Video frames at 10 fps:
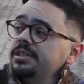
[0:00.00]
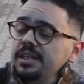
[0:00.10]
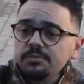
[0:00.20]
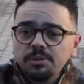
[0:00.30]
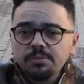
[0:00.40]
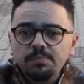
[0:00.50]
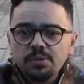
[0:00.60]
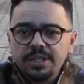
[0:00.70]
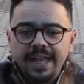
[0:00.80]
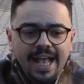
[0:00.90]
Then we'll
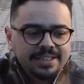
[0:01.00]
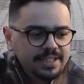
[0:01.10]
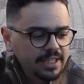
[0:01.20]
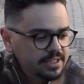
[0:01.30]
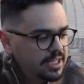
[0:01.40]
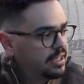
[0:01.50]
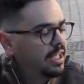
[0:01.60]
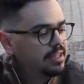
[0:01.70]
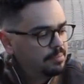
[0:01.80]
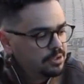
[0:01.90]
put the gaskets
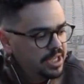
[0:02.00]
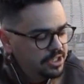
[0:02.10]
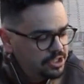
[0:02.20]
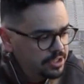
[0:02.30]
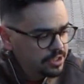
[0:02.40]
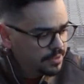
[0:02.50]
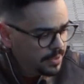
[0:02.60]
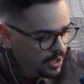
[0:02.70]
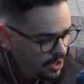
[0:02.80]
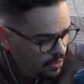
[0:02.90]
and the protections.
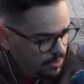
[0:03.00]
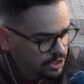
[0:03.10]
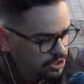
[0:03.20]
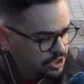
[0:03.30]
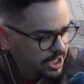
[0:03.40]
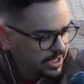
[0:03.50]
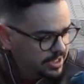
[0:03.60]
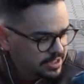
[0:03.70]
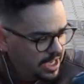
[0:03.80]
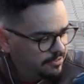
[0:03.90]
We just check
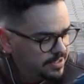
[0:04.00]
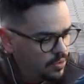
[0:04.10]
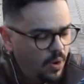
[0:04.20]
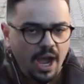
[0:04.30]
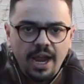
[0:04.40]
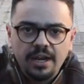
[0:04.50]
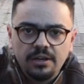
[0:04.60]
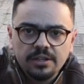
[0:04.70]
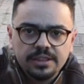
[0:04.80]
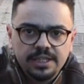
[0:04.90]
the safety wire
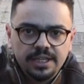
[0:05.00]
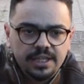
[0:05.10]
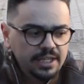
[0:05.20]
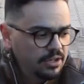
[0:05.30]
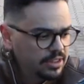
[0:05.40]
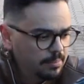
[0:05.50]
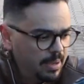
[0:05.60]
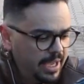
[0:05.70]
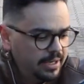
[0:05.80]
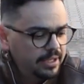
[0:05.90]
on the
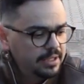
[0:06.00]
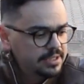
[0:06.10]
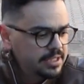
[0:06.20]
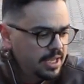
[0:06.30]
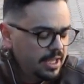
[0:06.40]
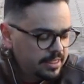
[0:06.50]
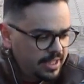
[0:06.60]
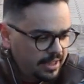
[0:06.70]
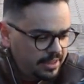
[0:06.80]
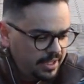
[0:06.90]
pedals,
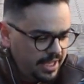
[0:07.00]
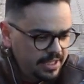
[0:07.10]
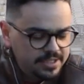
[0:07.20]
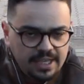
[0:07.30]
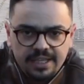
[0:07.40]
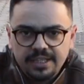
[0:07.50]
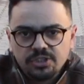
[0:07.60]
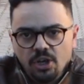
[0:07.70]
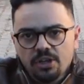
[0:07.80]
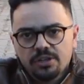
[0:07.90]
that inside the
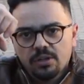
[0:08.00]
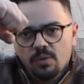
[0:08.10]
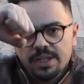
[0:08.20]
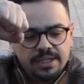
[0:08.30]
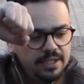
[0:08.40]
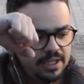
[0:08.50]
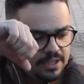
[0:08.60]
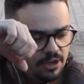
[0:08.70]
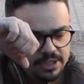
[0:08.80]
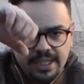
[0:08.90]
tunnel when
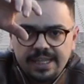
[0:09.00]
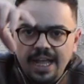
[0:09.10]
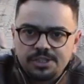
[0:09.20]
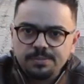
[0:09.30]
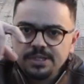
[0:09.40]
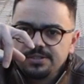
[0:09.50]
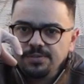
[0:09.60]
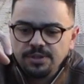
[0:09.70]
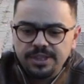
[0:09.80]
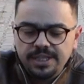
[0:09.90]
all the attachments
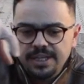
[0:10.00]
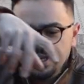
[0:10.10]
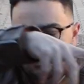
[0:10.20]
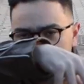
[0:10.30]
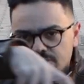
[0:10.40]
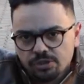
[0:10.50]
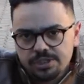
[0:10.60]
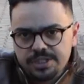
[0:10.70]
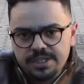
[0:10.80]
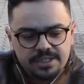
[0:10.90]
for the control
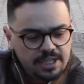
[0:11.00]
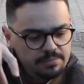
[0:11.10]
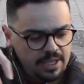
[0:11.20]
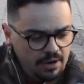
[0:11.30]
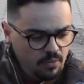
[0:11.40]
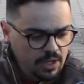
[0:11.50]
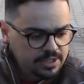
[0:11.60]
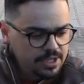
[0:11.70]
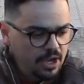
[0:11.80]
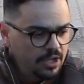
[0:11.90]
system that are well
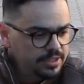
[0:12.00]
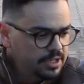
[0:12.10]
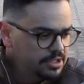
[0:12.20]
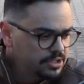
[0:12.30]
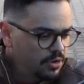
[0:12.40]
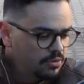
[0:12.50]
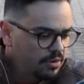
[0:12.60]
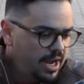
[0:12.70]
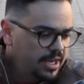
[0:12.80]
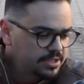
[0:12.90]
done. There is no
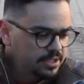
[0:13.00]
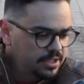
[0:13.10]
cracks.